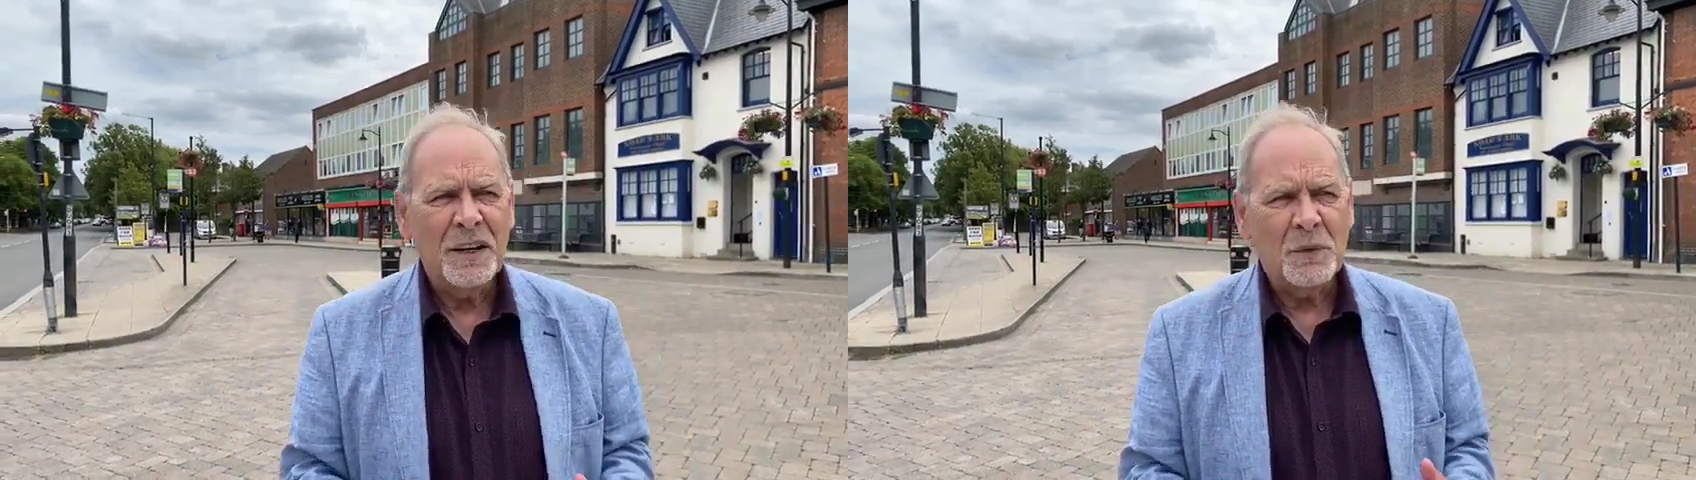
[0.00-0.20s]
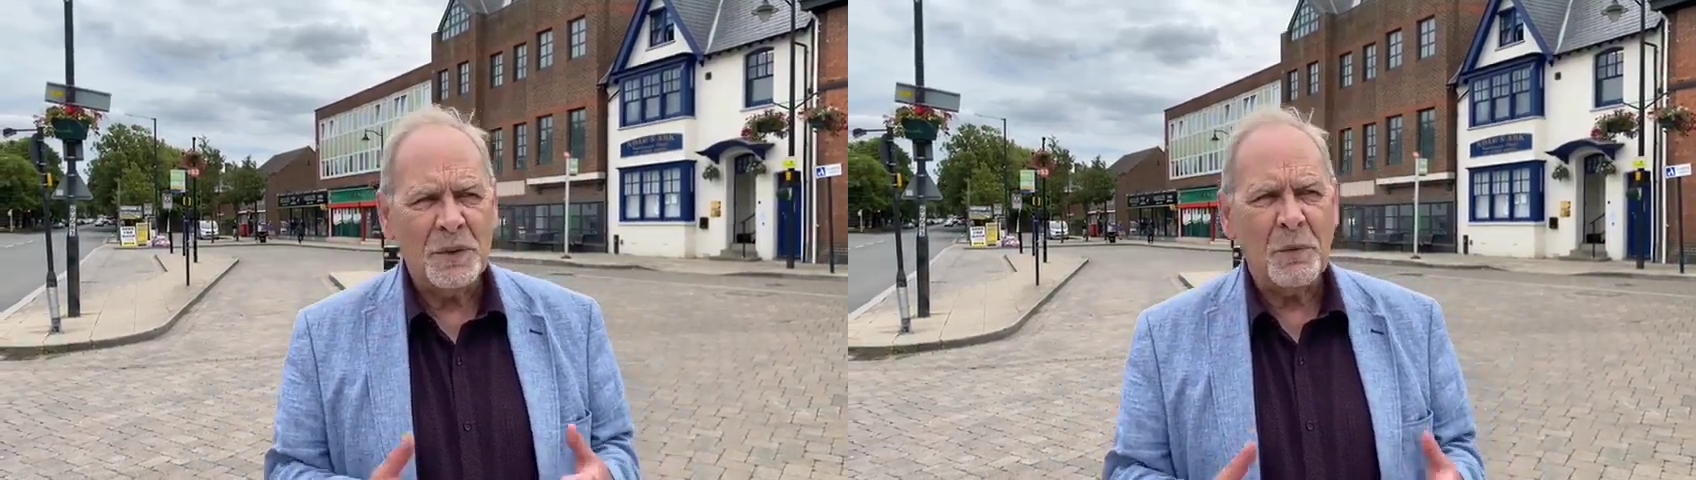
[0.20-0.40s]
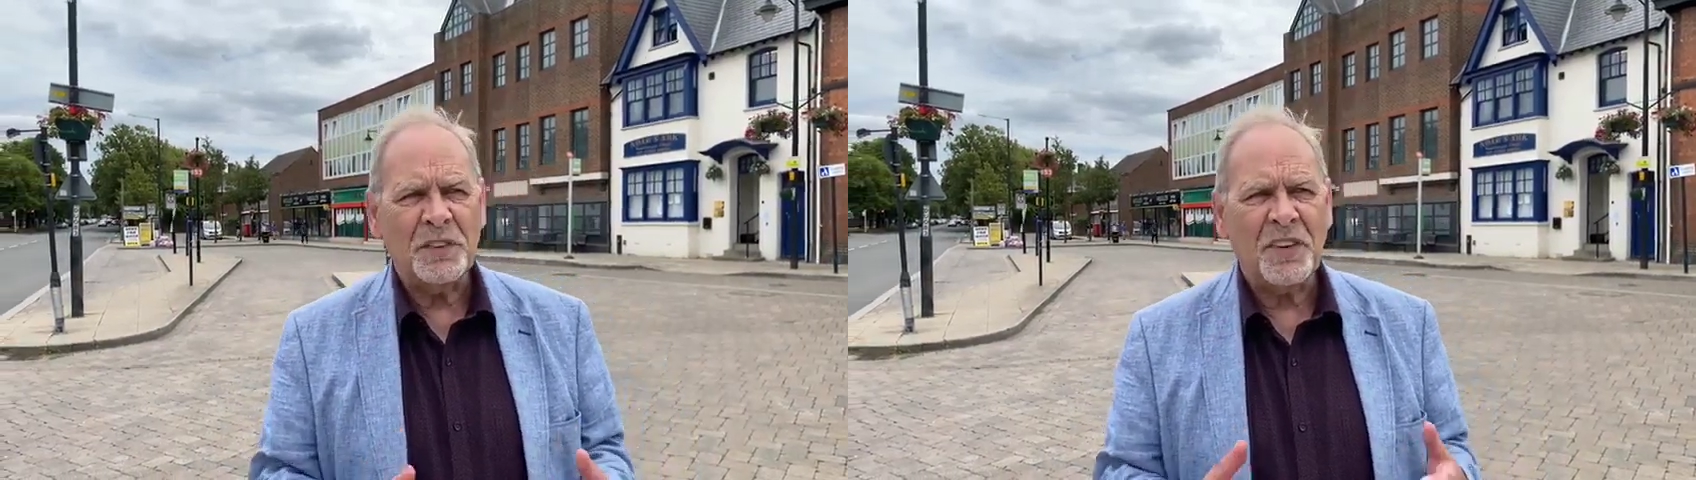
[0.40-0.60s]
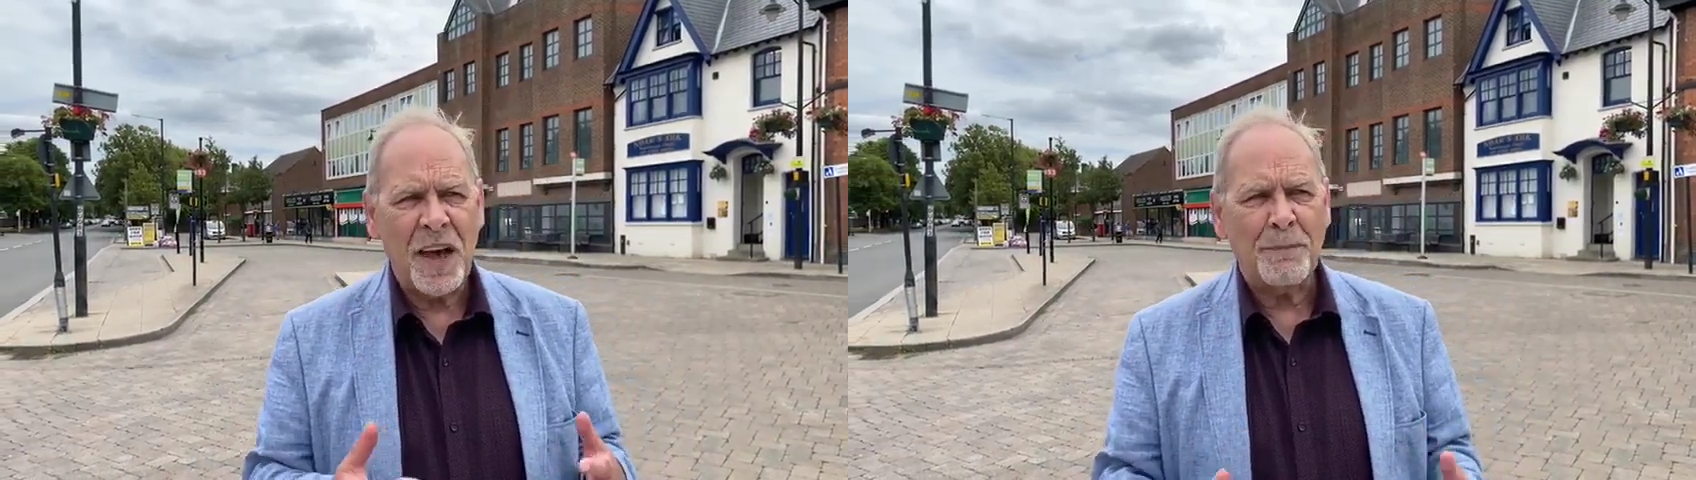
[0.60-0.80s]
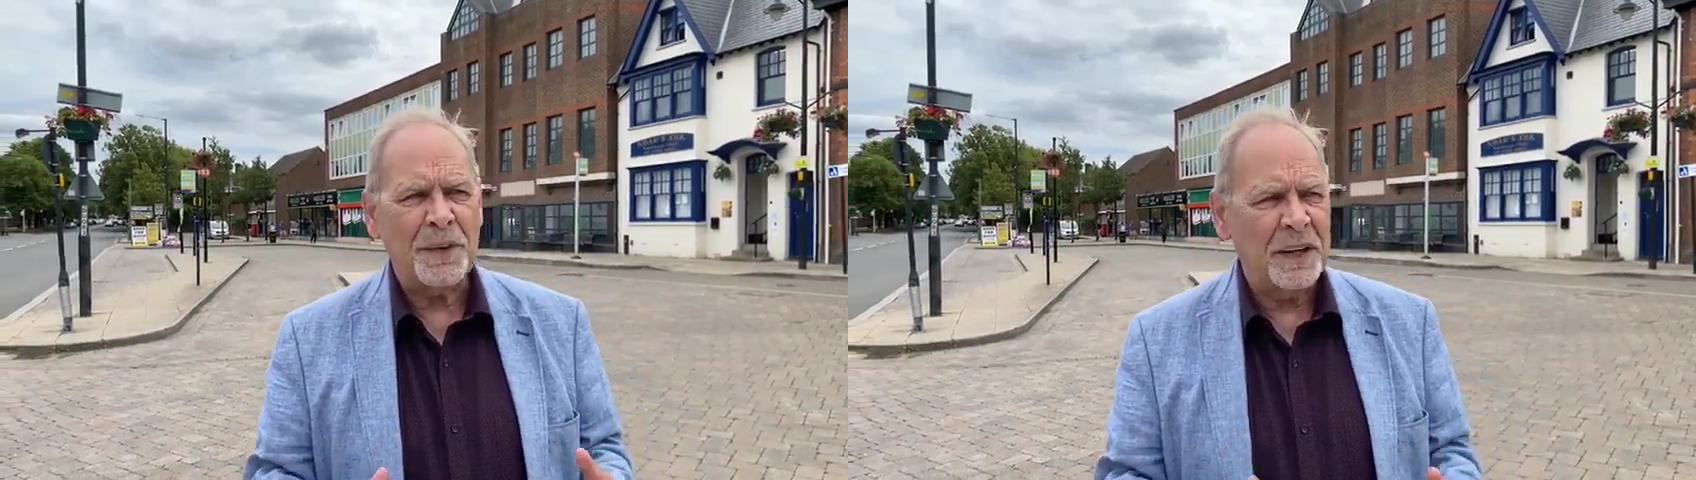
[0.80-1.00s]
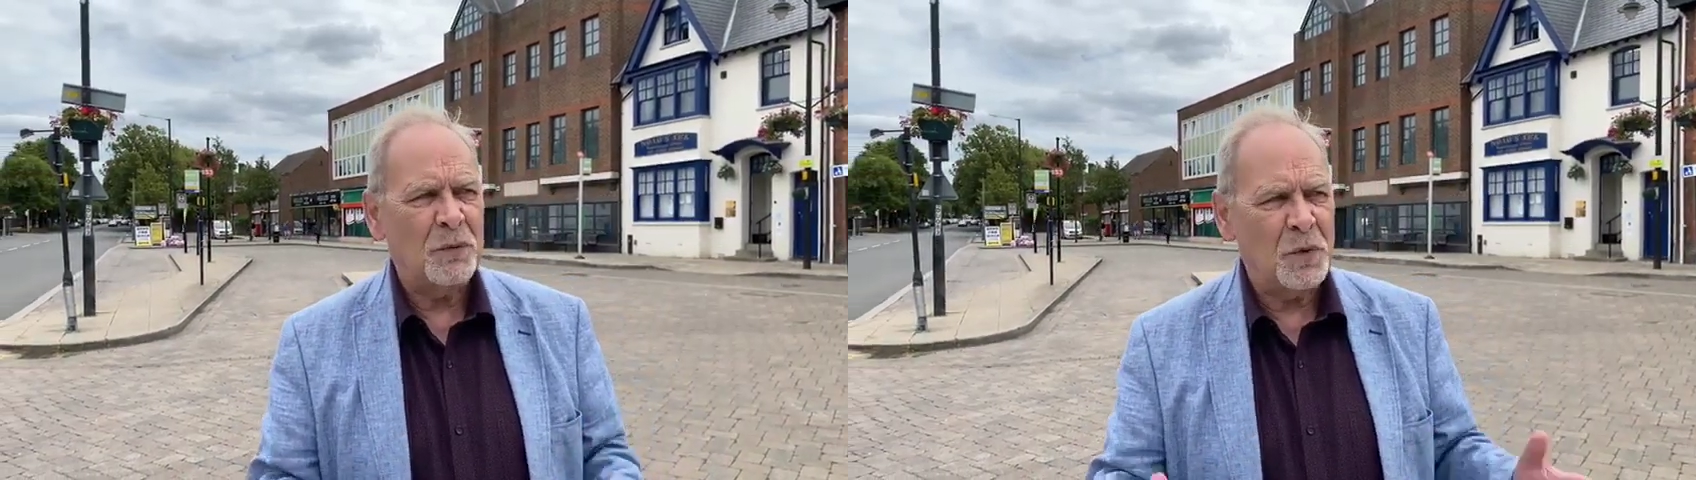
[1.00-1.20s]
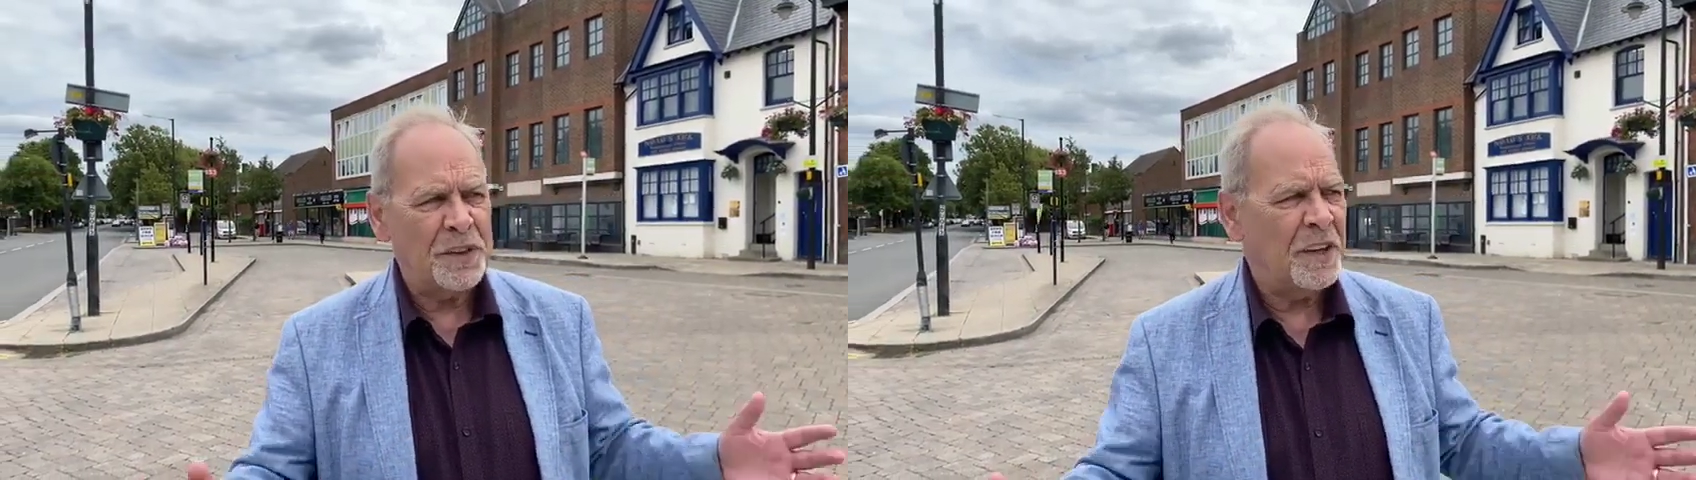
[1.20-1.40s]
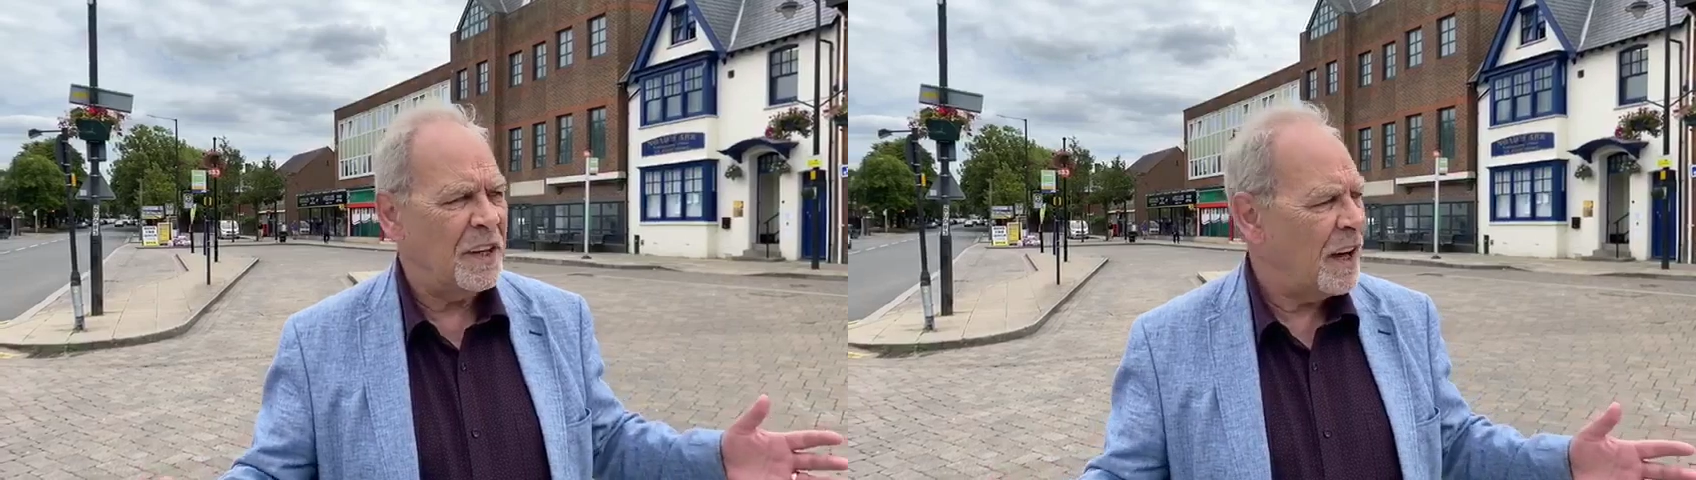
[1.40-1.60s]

with what's happening with the